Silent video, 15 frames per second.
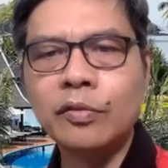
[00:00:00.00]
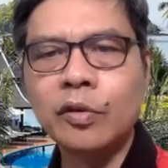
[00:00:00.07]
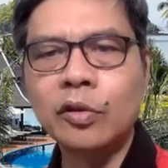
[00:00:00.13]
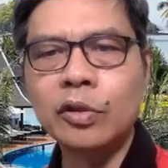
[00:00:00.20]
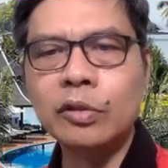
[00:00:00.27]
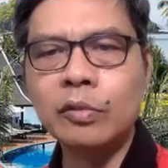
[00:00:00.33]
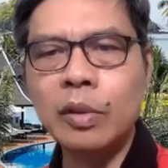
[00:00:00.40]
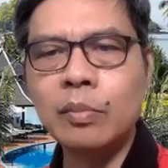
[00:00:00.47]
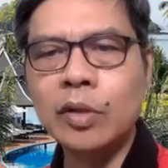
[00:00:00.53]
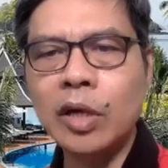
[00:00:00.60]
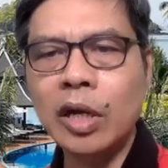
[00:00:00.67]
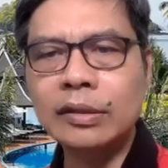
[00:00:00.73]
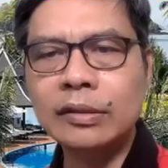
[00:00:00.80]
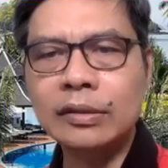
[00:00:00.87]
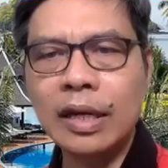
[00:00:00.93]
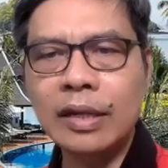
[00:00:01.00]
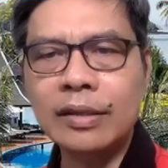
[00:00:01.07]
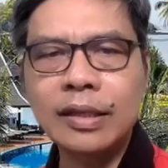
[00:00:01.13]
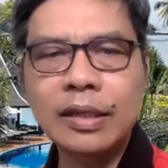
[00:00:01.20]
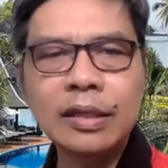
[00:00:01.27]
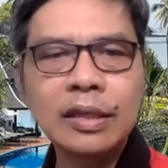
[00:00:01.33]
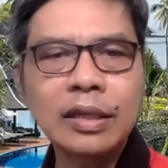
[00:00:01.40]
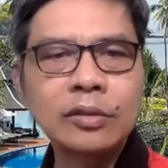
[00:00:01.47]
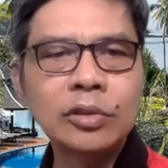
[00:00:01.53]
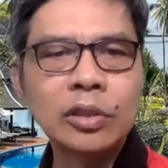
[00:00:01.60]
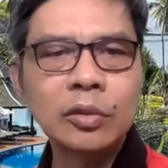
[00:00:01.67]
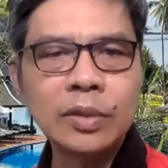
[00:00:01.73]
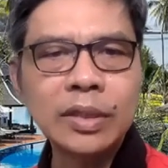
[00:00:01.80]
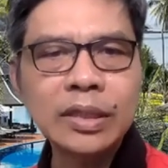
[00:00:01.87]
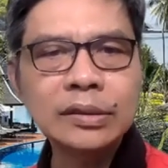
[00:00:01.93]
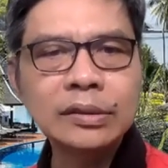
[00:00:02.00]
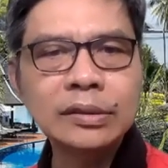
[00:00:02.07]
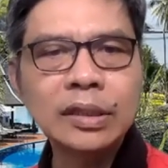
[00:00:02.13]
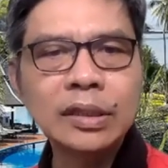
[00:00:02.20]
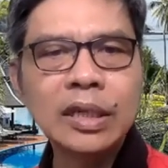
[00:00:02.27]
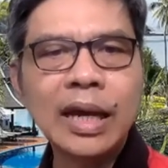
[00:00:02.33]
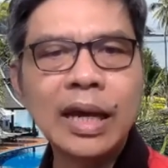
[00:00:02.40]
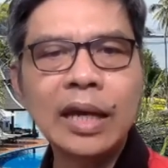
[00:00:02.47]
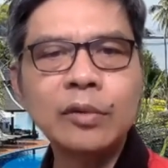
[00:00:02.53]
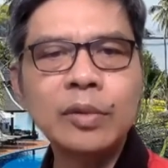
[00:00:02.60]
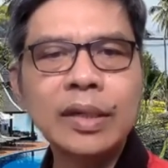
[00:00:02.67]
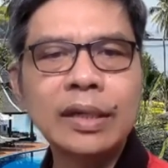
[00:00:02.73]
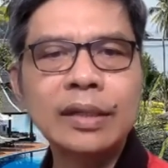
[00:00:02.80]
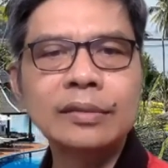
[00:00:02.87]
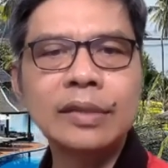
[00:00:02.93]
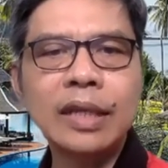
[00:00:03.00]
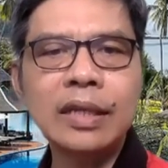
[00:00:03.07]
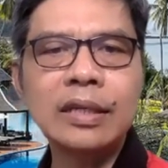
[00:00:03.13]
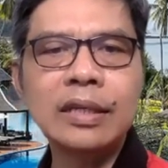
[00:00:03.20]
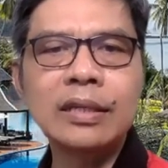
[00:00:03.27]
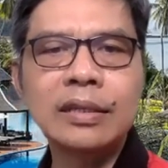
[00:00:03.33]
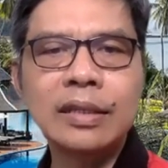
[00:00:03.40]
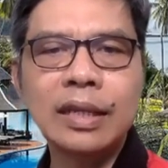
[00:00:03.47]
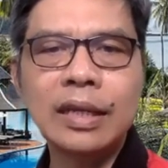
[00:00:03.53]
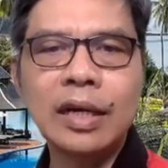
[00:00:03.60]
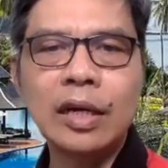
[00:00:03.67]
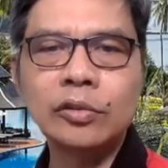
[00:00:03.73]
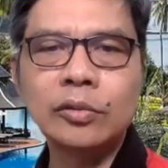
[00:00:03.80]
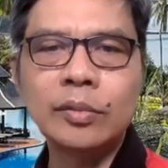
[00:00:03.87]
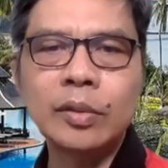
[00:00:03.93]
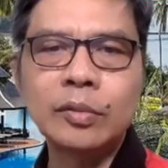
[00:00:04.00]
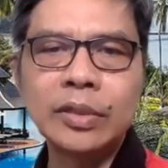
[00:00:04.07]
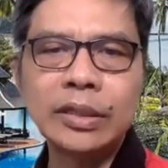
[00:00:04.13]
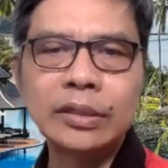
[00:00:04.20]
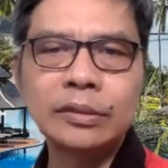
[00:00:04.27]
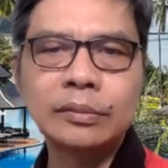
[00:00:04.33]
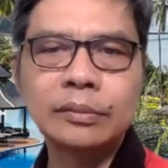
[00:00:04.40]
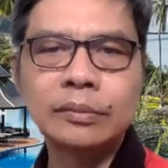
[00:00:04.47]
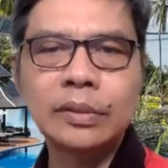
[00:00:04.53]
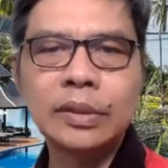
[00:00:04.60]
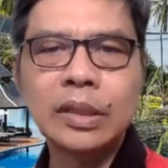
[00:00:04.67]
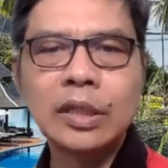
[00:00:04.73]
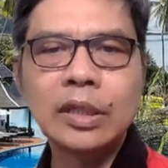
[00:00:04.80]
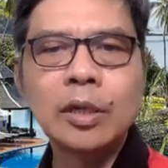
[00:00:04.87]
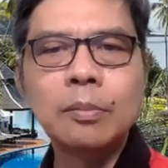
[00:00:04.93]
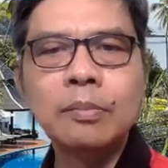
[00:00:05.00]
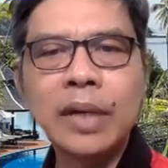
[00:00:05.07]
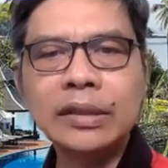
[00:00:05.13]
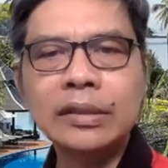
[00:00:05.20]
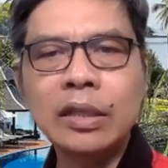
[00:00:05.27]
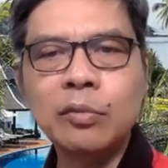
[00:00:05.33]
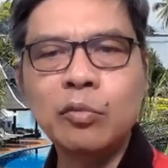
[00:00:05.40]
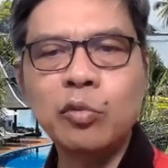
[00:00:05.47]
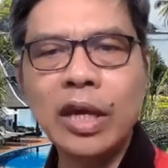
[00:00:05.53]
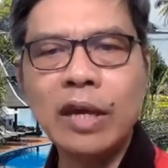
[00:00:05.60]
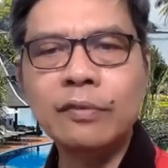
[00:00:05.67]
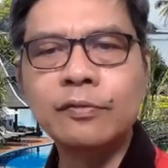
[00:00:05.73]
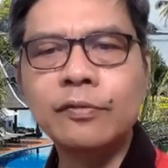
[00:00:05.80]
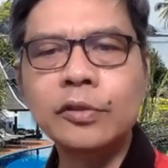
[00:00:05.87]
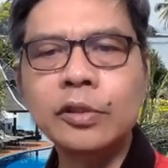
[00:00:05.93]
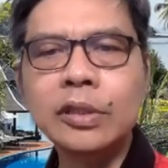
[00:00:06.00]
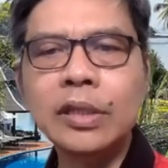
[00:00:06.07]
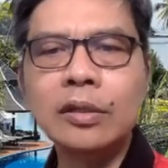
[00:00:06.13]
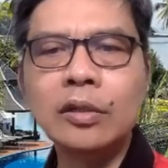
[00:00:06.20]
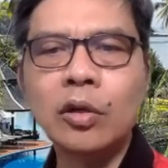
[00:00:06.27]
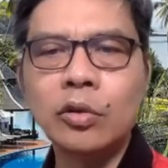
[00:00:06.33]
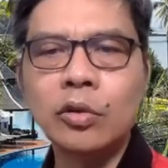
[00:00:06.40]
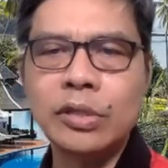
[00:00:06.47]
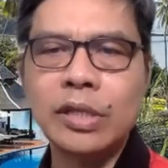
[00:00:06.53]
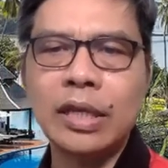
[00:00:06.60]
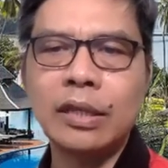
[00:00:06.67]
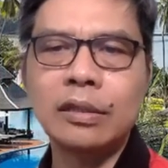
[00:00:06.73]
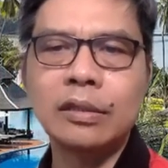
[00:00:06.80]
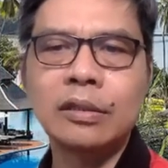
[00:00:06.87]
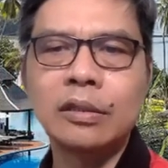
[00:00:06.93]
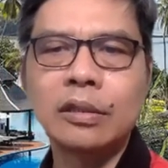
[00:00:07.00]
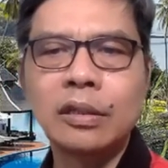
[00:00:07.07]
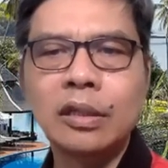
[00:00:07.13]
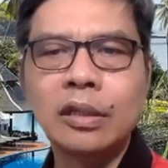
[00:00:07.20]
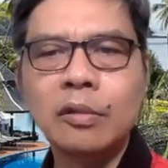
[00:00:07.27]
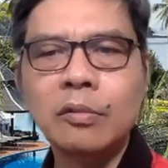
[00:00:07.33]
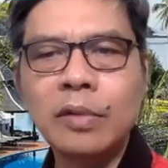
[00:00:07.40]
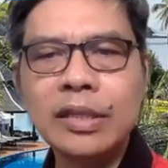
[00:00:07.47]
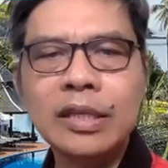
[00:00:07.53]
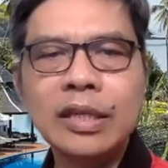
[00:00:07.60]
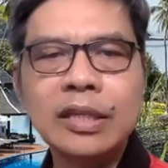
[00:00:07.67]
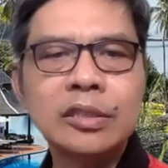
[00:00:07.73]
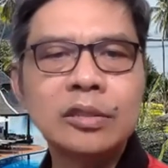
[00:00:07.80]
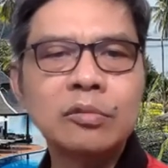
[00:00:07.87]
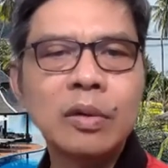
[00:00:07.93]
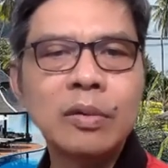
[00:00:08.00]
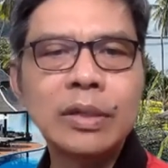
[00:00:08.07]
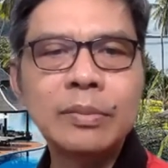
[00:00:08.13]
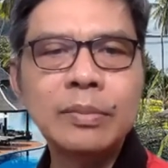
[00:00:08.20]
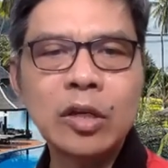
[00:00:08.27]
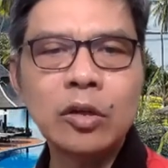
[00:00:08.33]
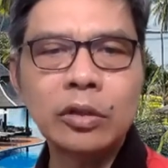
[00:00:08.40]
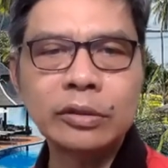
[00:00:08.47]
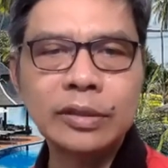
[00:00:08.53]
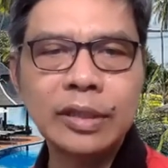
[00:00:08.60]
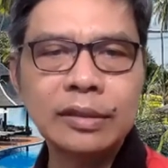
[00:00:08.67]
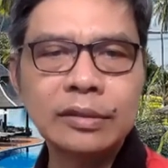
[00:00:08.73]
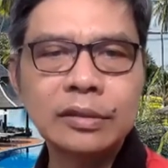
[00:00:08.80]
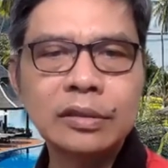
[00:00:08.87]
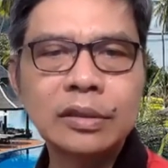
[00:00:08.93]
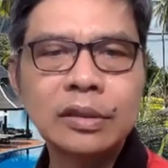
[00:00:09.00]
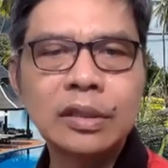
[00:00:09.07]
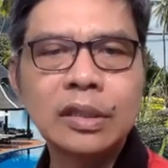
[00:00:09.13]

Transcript: For we brought nothing into the world, and we cannot take anything out of the world. But if we have food and clothing, with this we will be content.